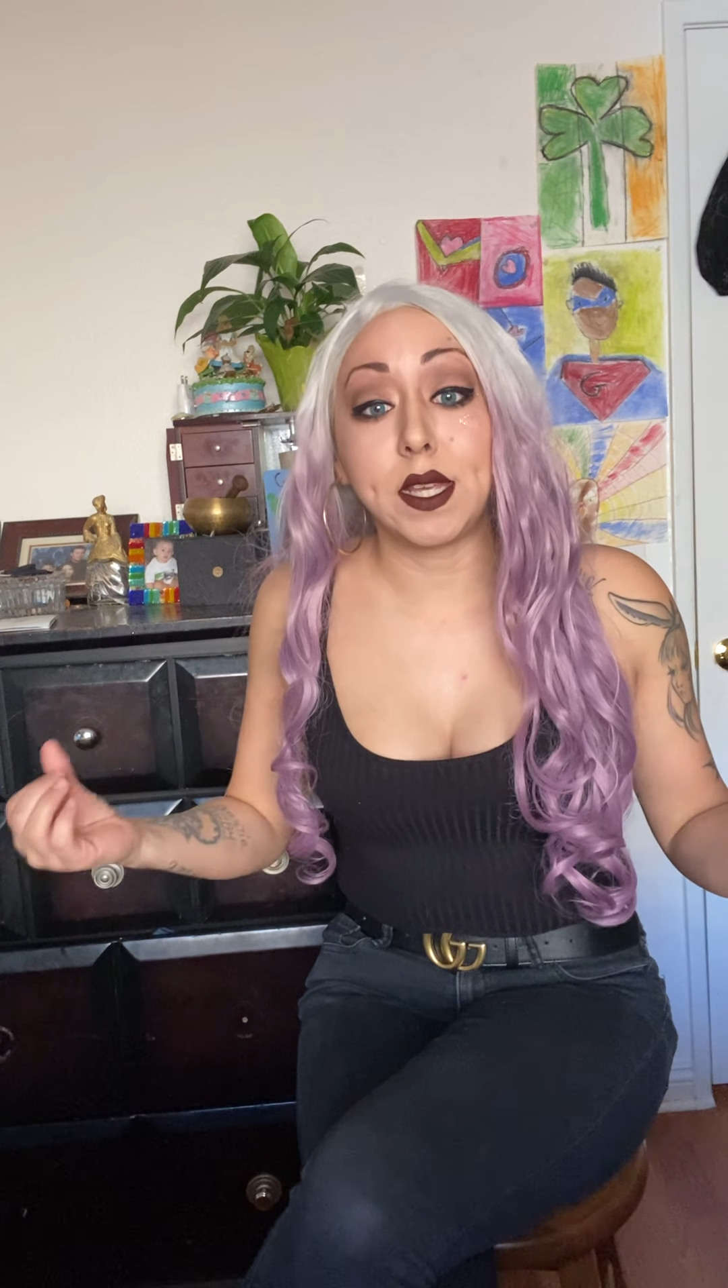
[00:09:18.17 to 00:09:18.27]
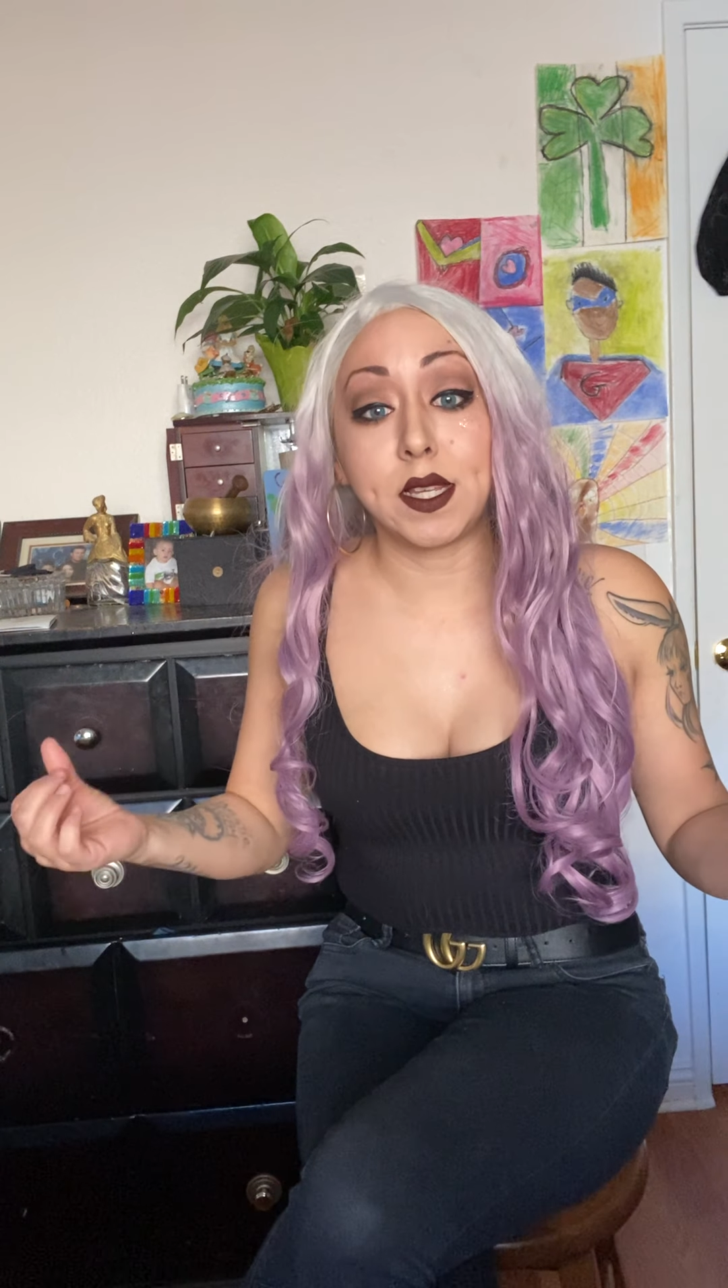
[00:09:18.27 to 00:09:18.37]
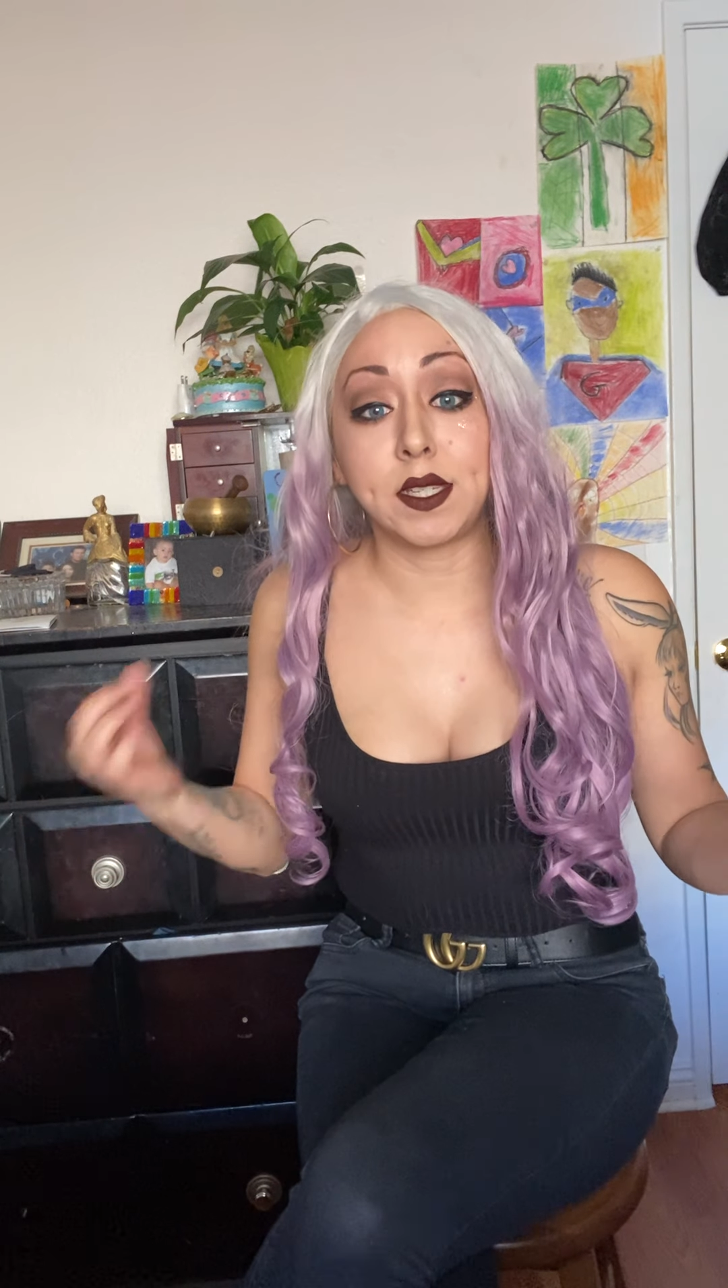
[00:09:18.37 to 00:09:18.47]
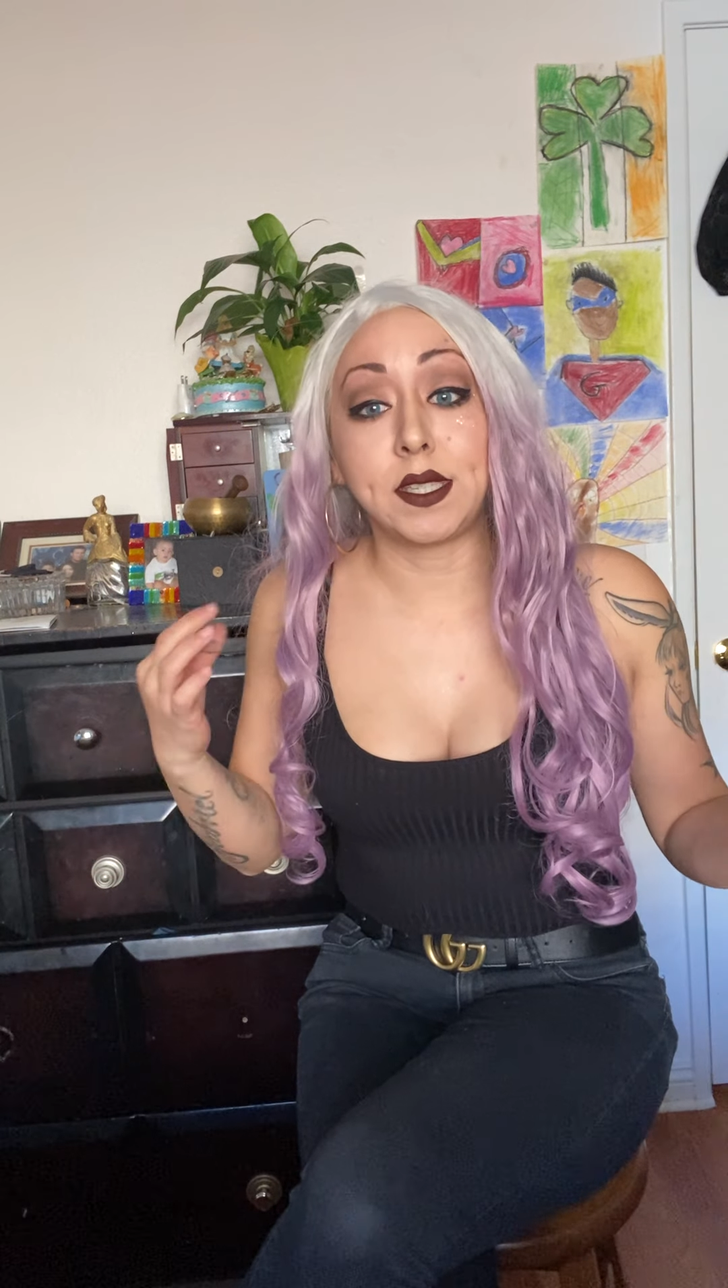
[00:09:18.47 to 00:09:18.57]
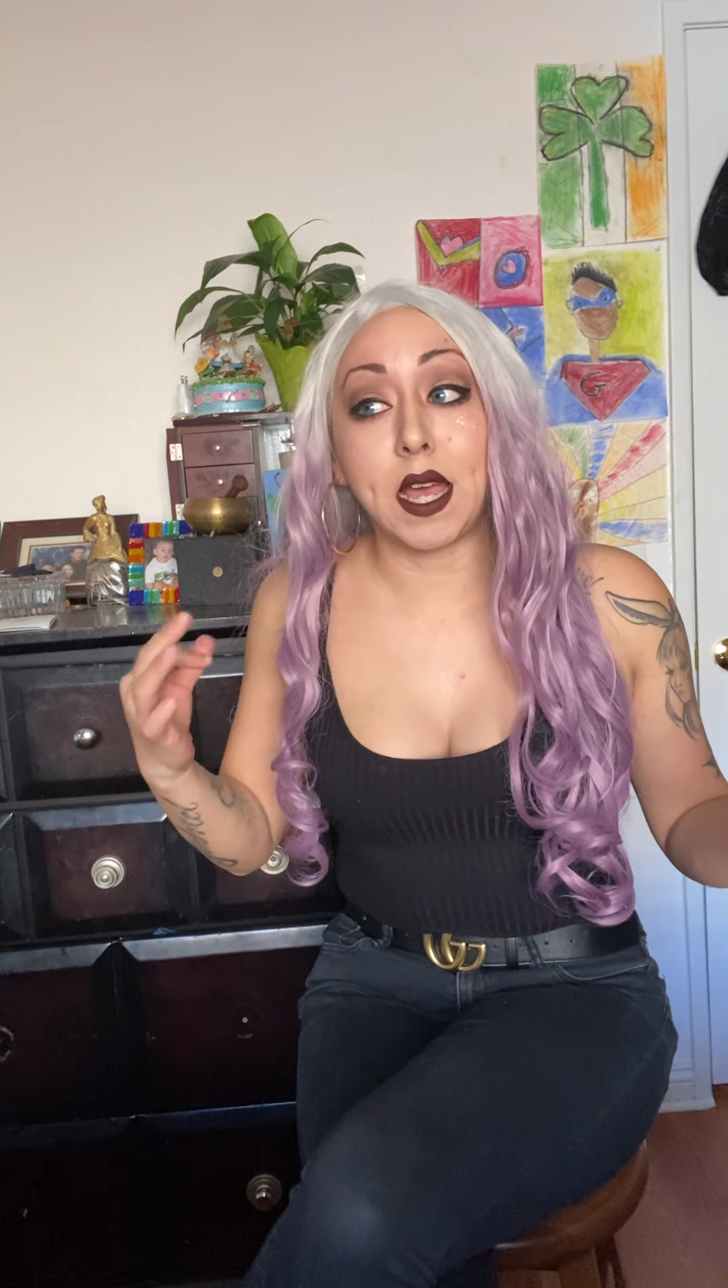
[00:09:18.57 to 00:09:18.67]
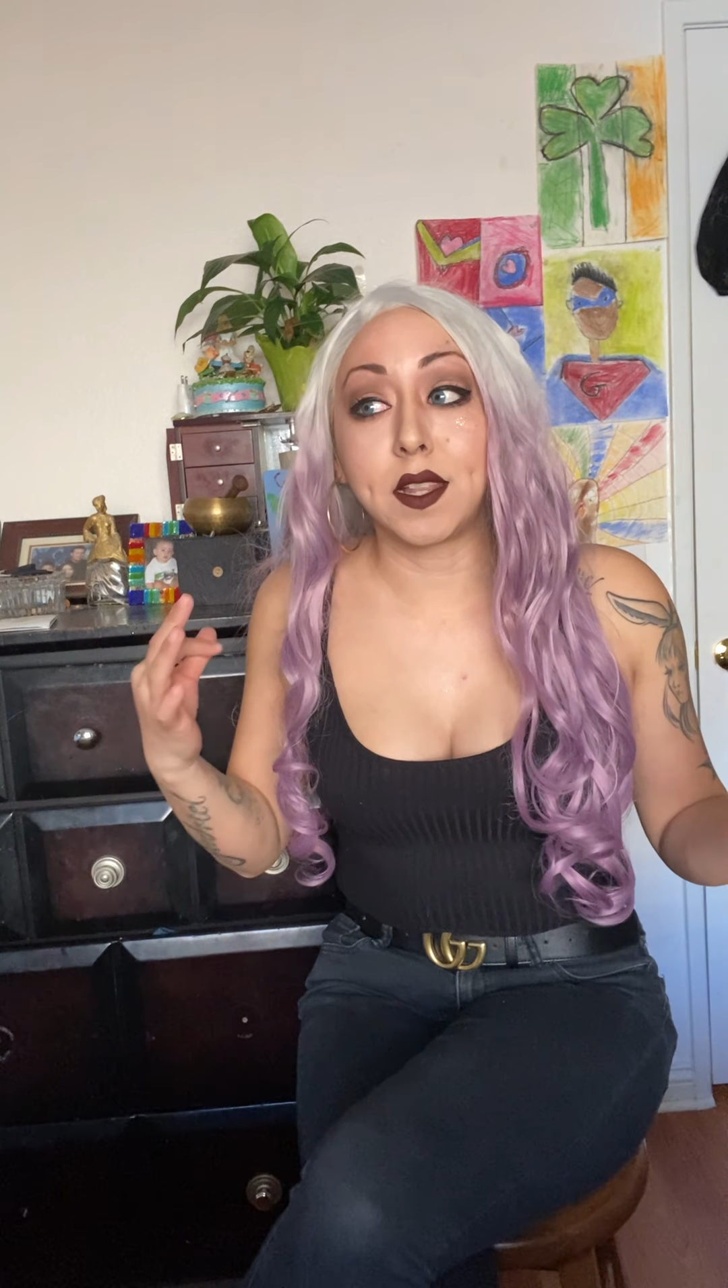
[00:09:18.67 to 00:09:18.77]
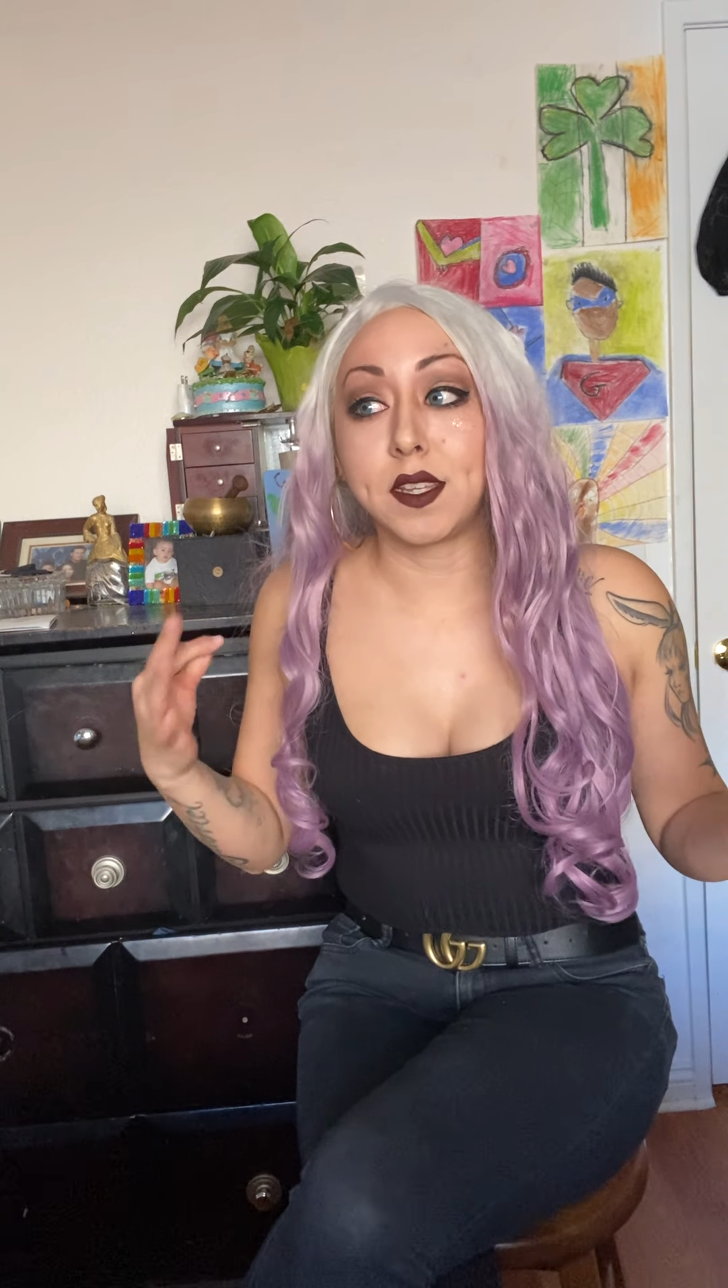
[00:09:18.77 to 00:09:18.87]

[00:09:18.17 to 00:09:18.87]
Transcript: exactly